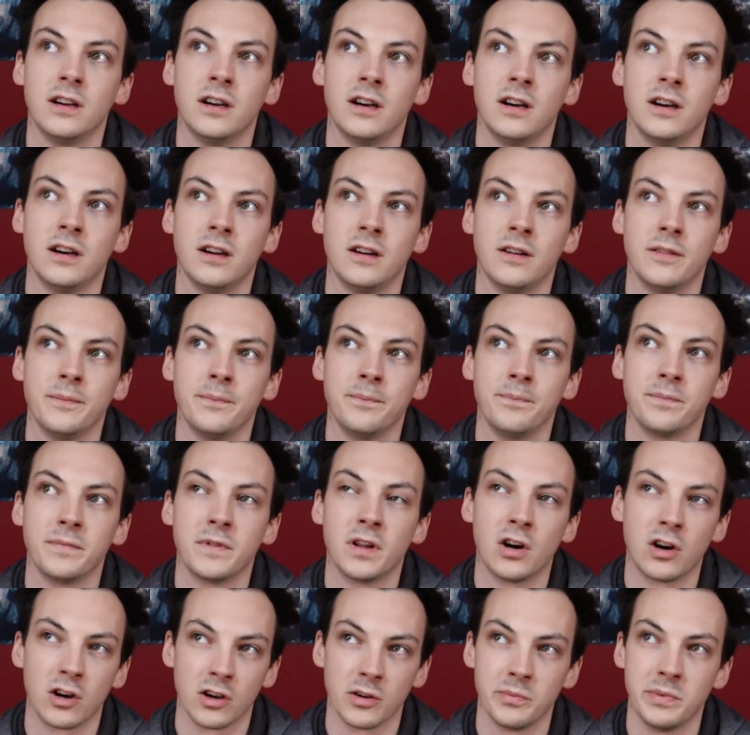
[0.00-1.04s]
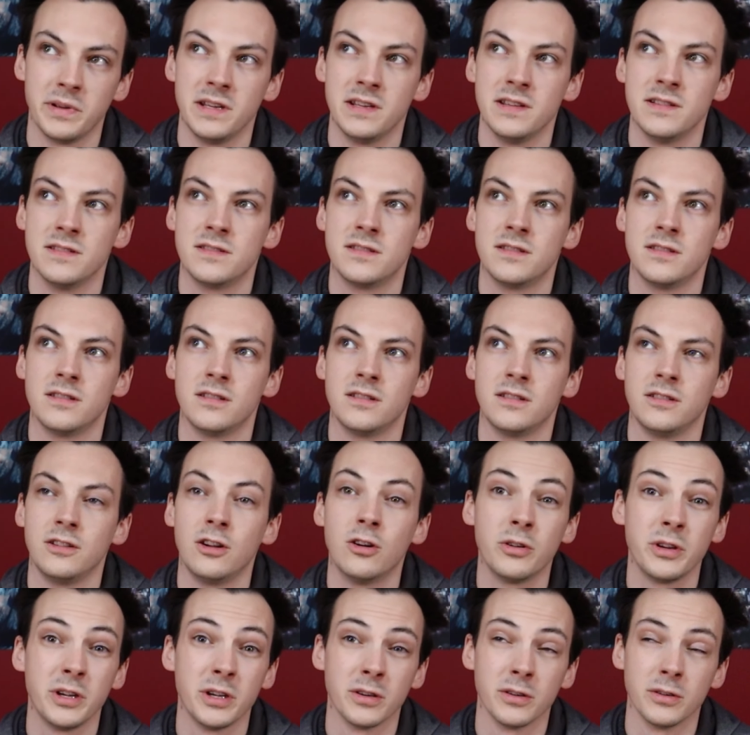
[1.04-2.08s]
Harpies,
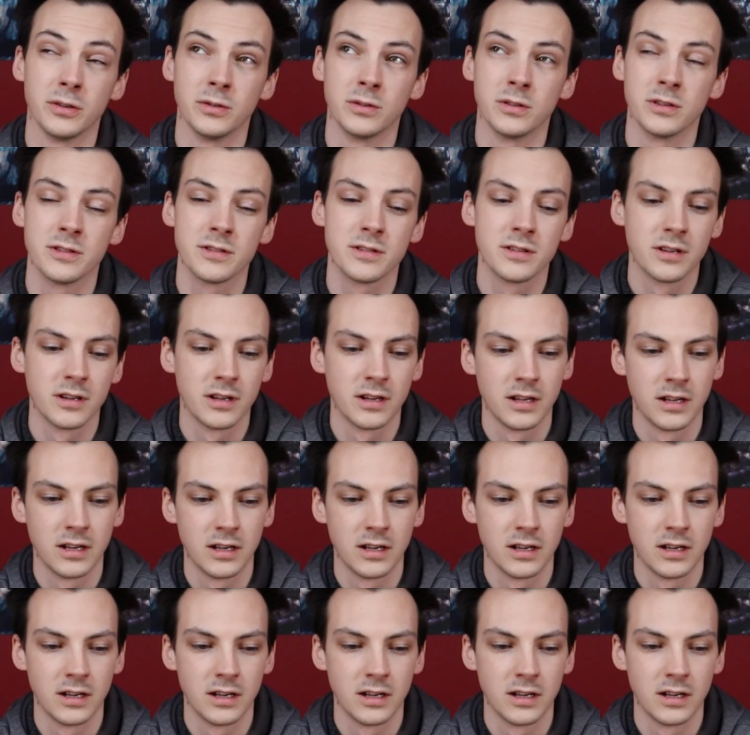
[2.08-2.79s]
no Hieroduals.